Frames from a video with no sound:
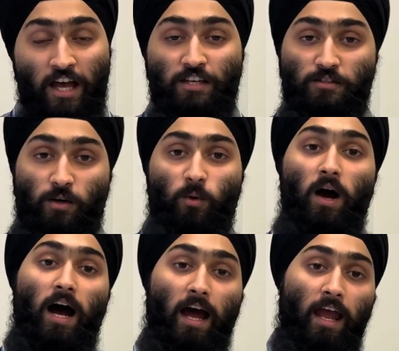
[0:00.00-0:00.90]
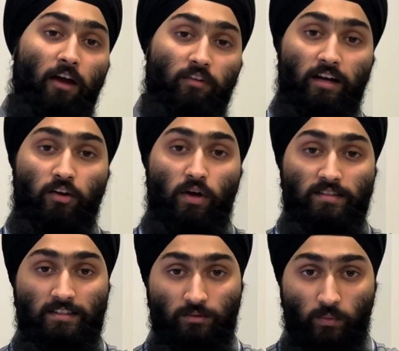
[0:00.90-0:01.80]
So I have
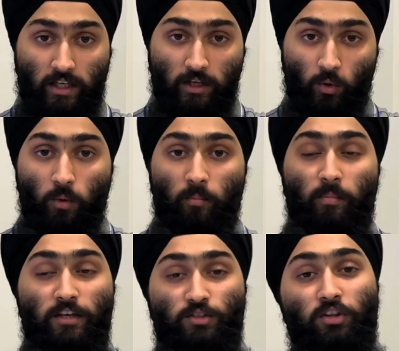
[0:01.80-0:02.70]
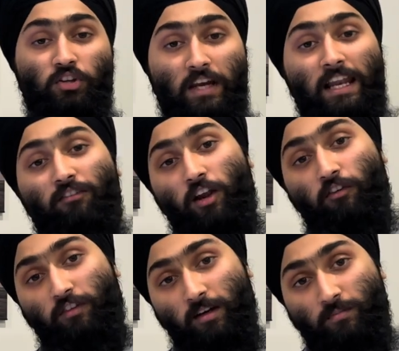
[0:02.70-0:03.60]
categorized this video based on three levels
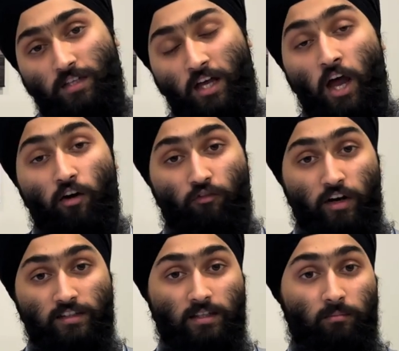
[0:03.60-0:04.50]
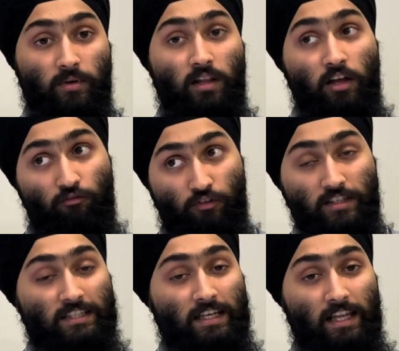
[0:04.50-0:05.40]
of depth. For example,
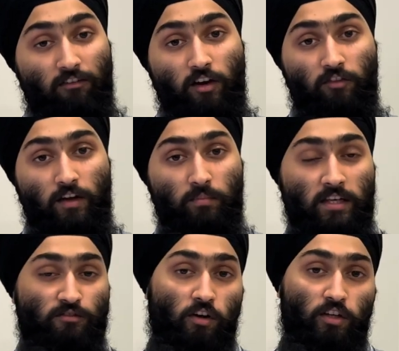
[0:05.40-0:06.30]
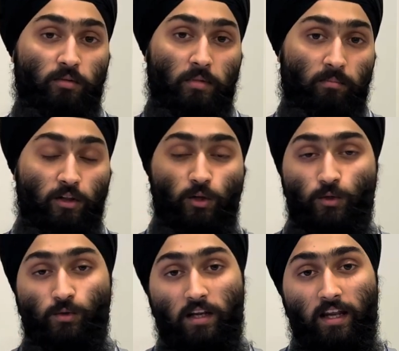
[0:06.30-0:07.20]
first level of depth is for the people, those
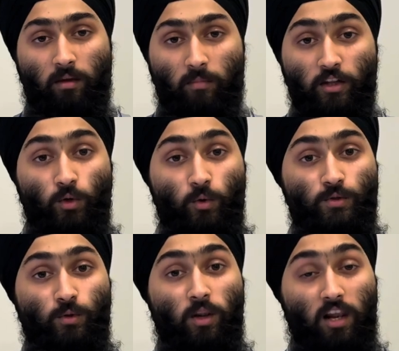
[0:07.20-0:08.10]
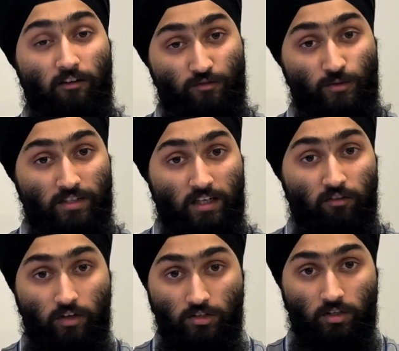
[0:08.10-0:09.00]
who are like me, those who love to study
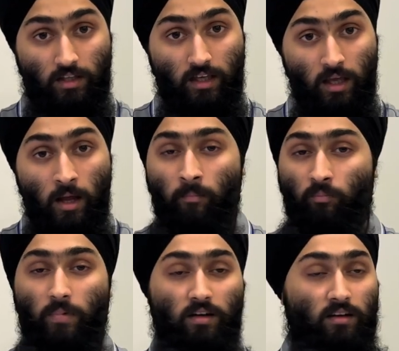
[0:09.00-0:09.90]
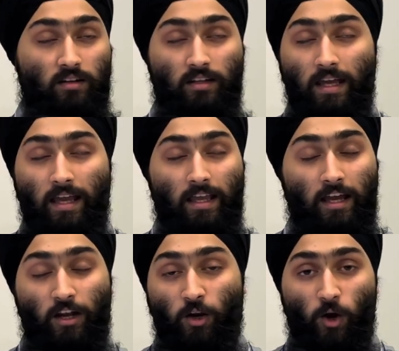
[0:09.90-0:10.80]
visually, but they
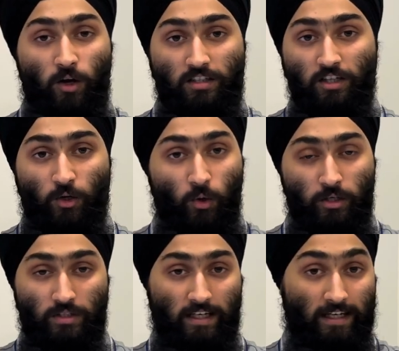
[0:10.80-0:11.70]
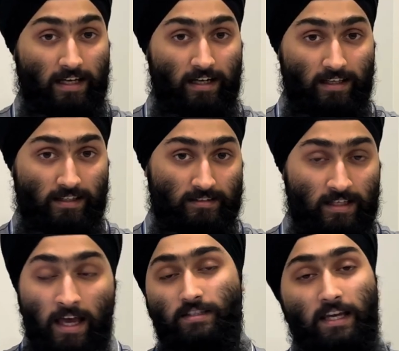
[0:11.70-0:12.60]
cannot go into technicalities.
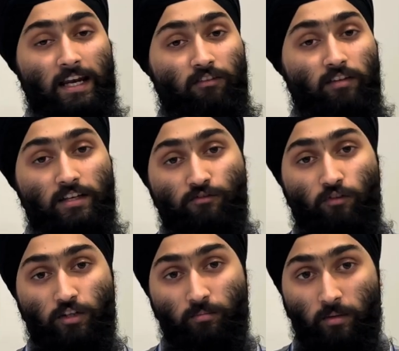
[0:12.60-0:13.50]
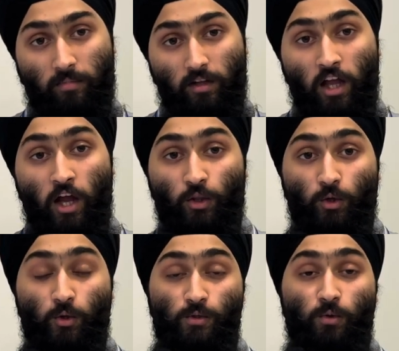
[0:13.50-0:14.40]
Second level is for the people,
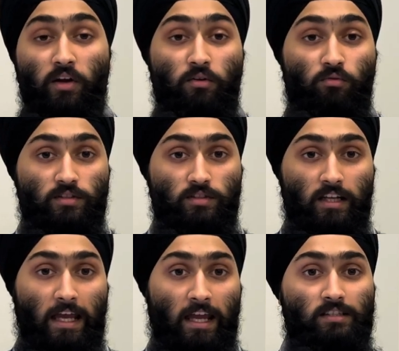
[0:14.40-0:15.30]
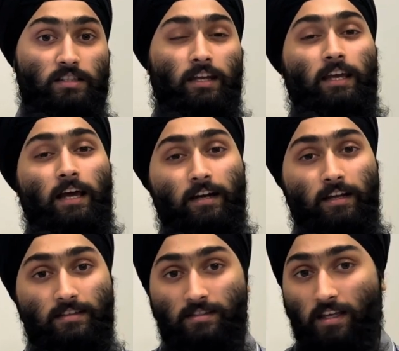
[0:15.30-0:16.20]
those who are interested in
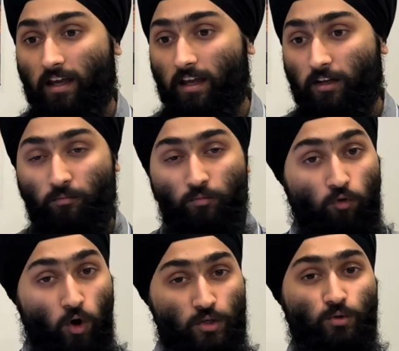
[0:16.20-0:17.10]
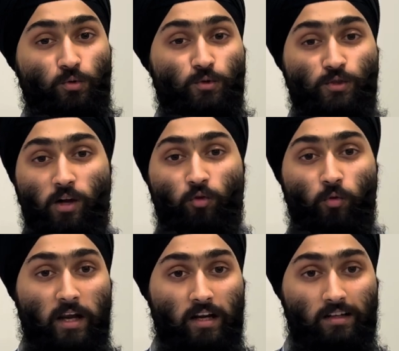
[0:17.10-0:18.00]
technicalities. They want to solve
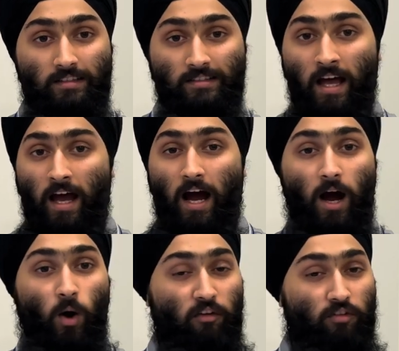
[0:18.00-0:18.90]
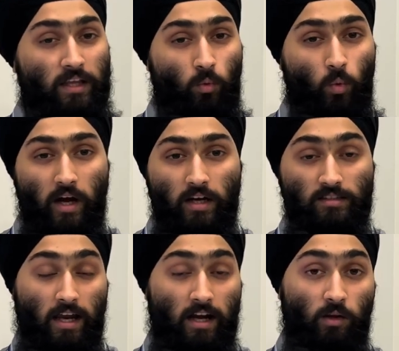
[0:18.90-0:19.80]
numericals, how everything works,
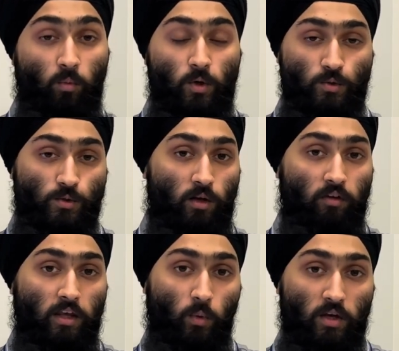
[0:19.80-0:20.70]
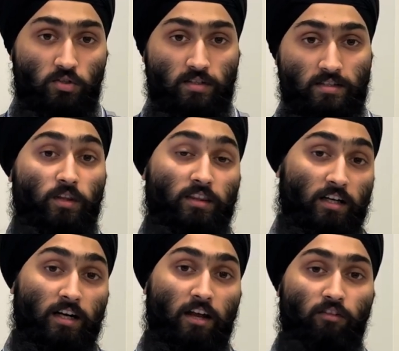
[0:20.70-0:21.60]
and they want to solve equations. The
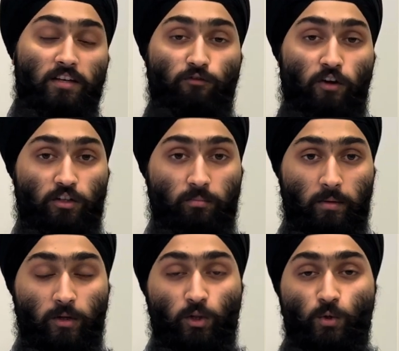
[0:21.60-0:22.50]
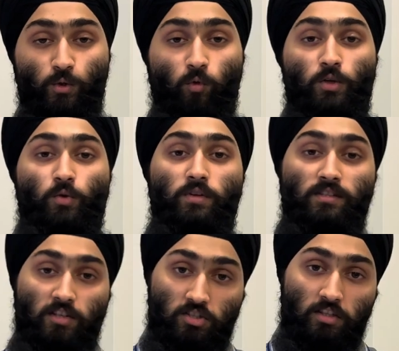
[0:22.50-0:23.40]
third level is for the people, those who want to
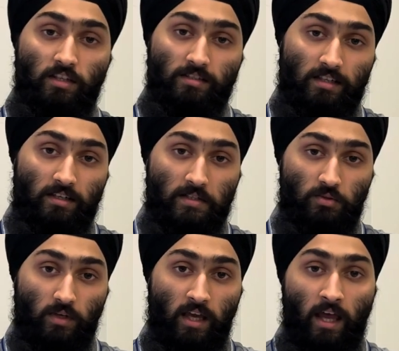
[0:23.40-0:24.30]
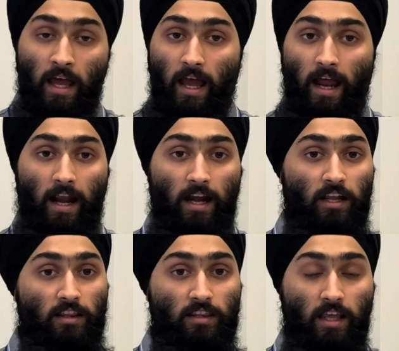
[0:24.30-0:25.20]
research in this industry,
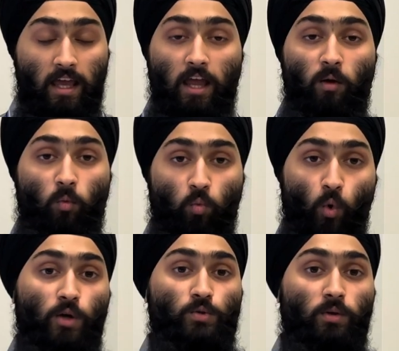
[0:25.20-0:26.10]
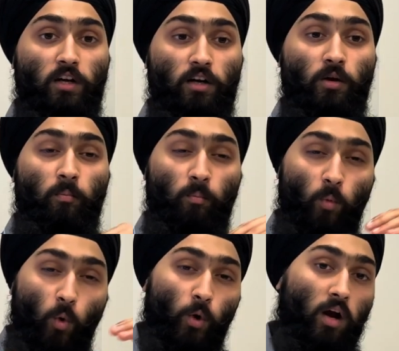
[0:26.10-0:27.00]
and they want to learn
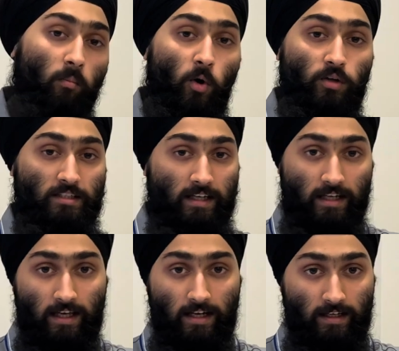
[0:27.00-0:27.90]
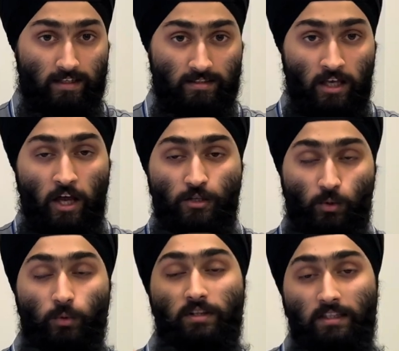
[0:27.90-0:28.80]
more about the technicalities.
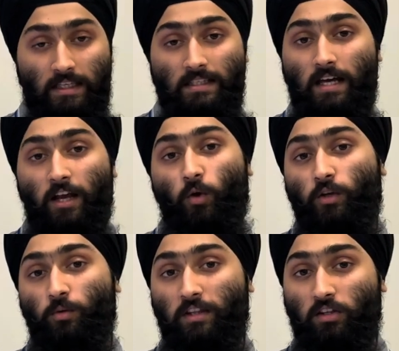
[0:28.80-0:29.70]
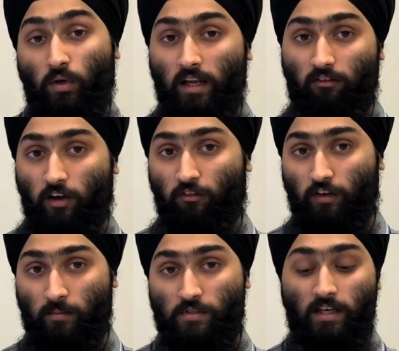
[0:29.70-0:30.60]
So these are going to be three level of
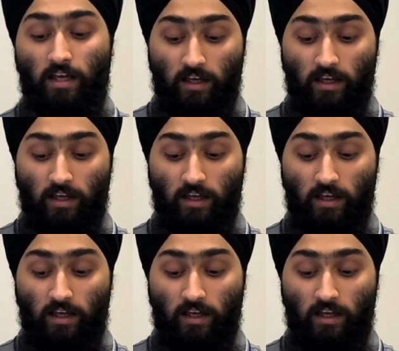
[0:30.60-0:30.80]
depths.